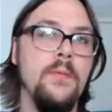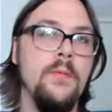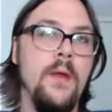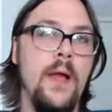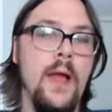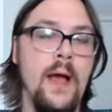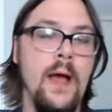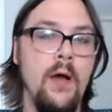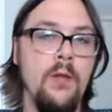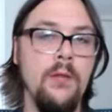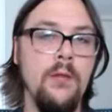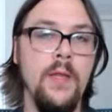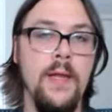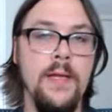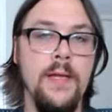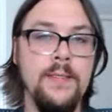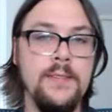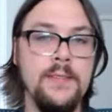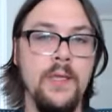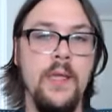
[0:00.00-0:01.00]

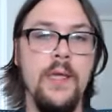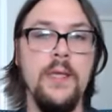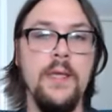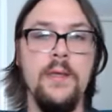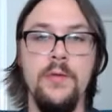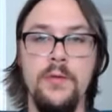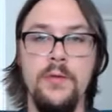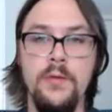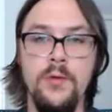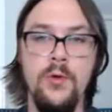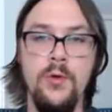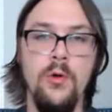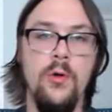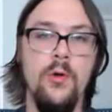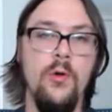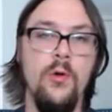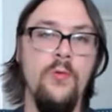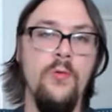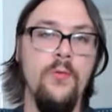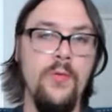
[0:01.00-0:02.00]
outlets like
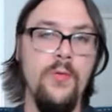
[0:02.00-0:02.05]
Google,